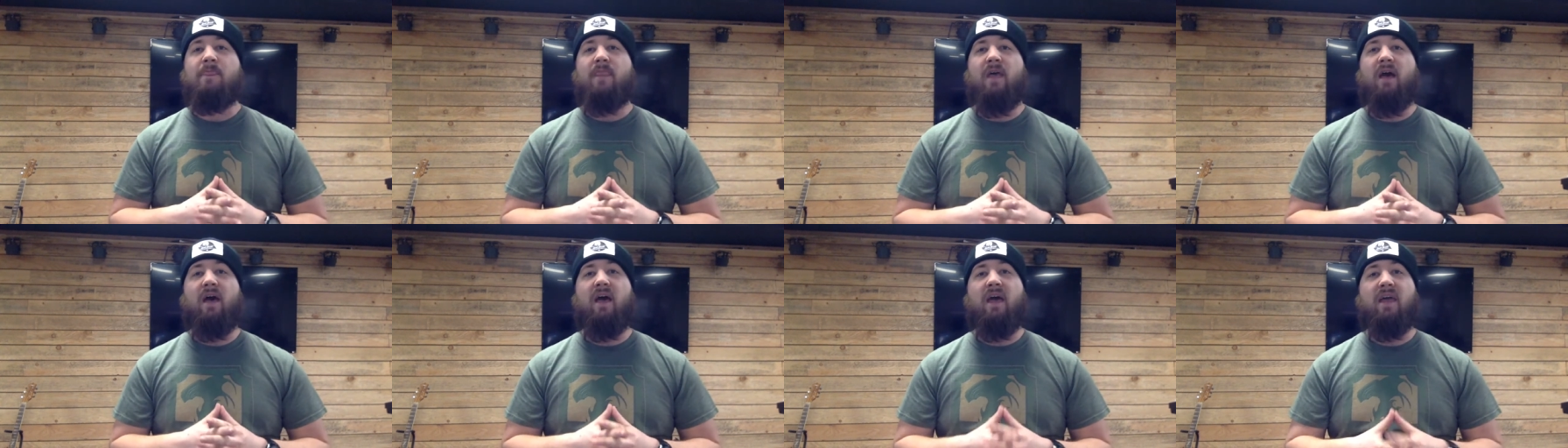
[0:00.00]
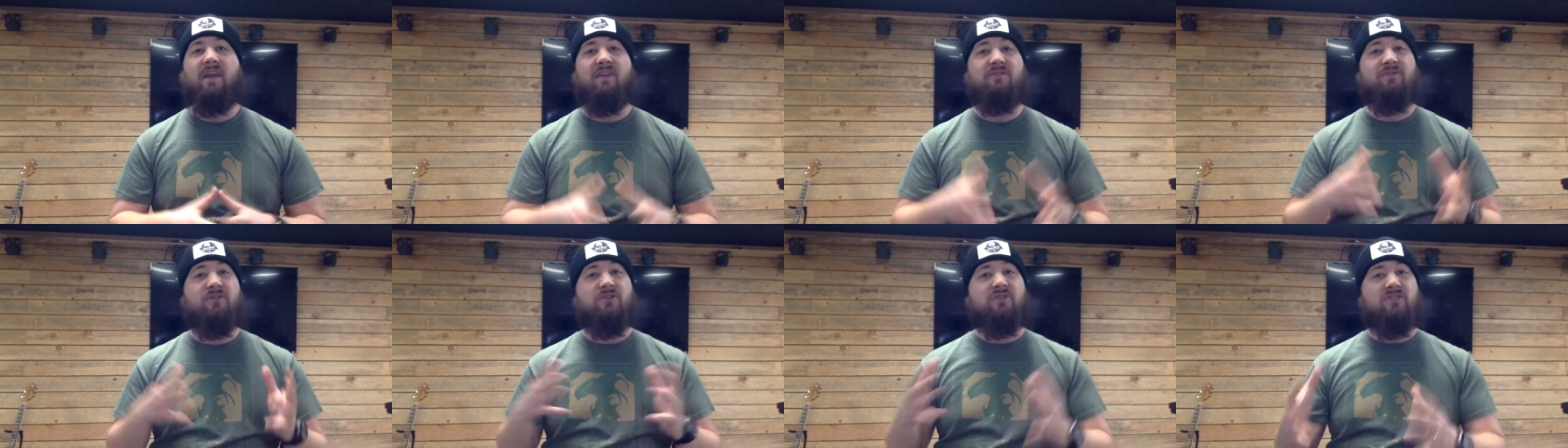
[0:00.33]
Uh,
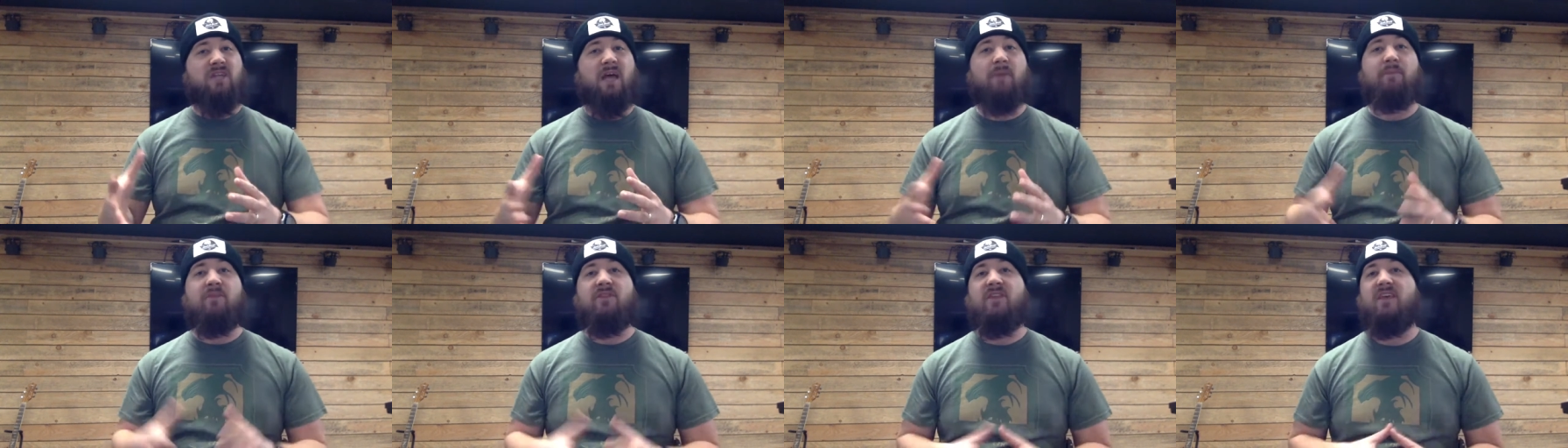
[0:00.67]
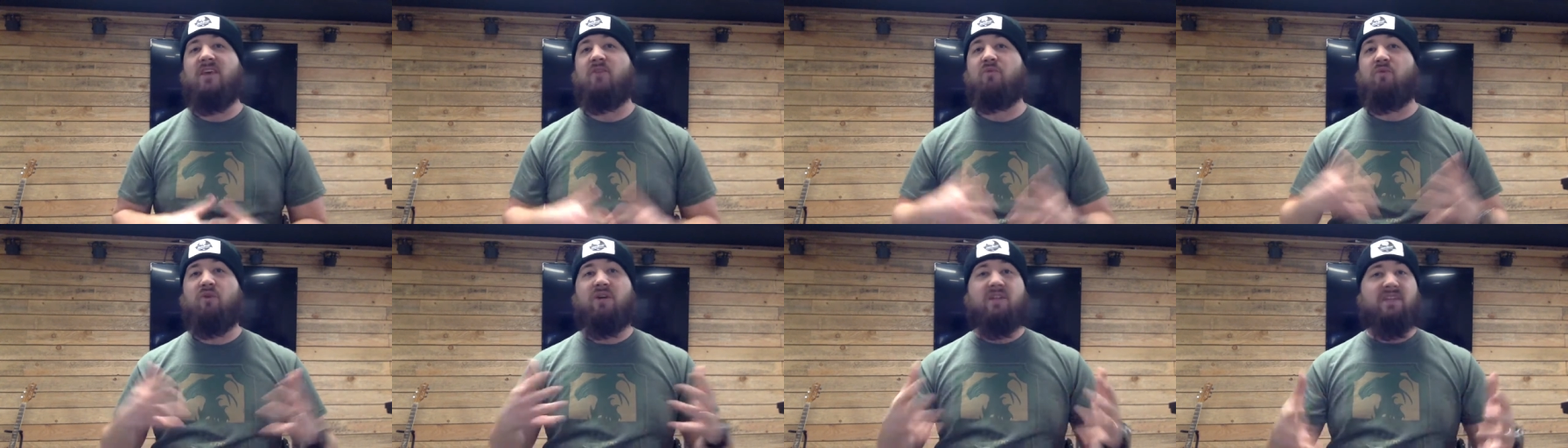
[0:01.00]
and if there's time at the
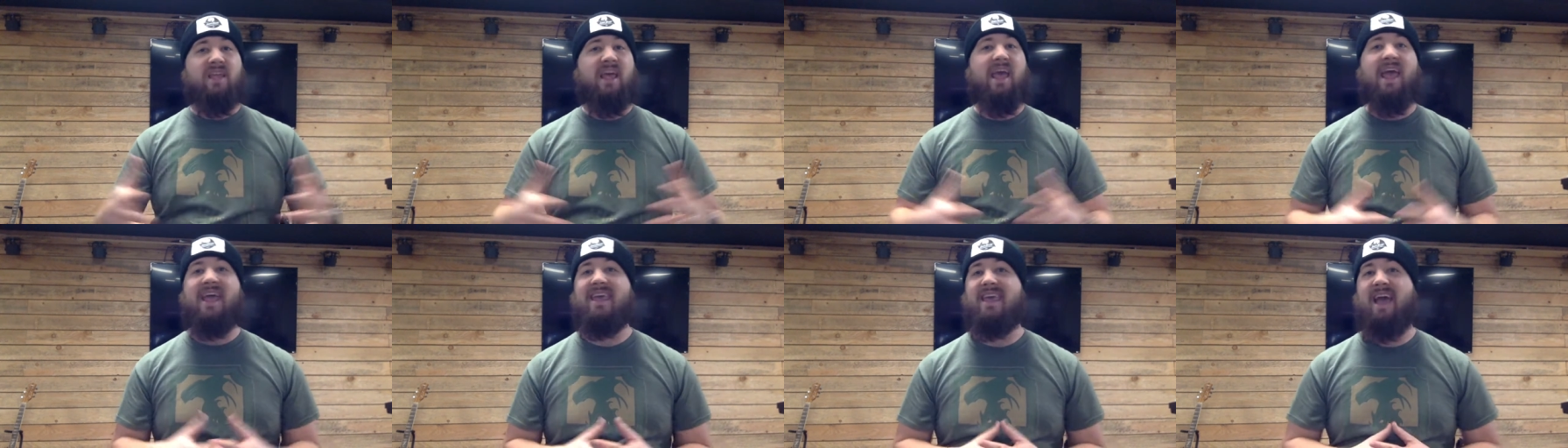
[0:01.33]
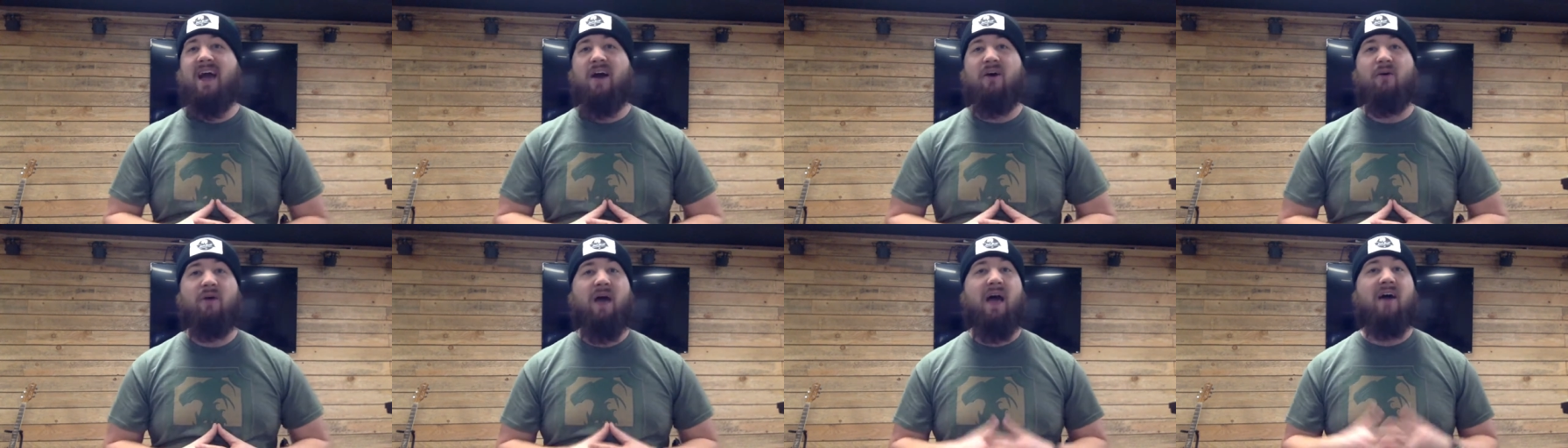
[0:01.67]
end, we'll get to hang
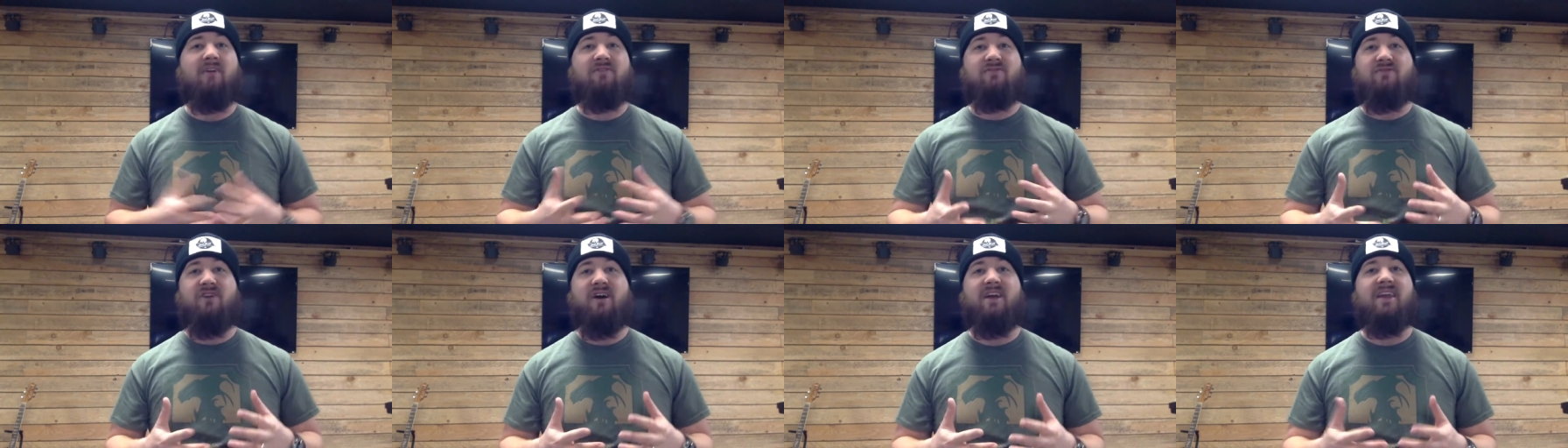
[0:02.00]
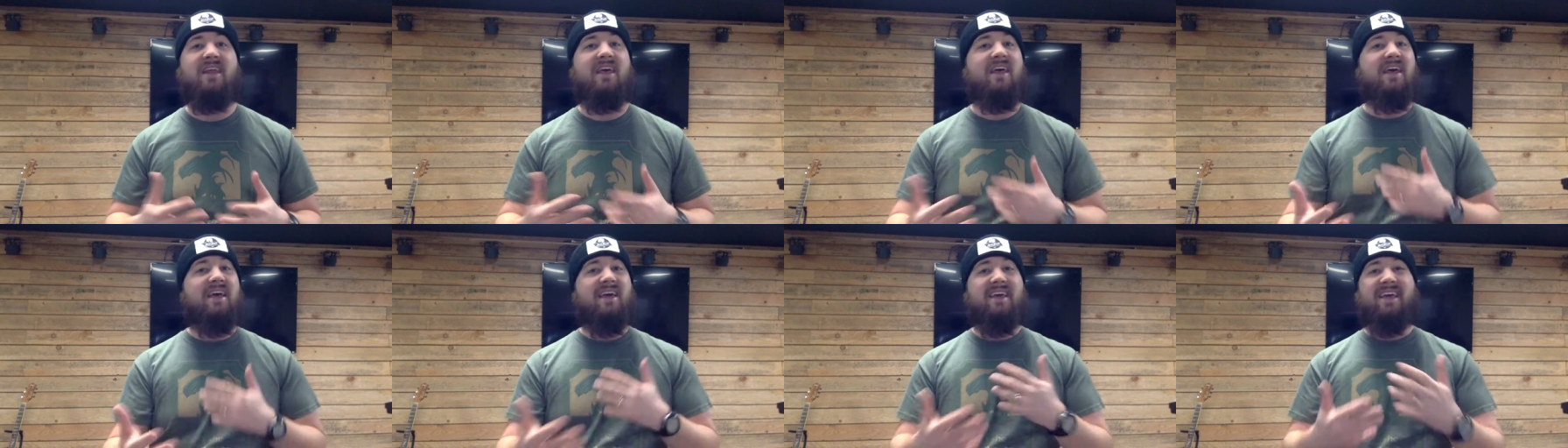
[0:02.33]
out, have fun,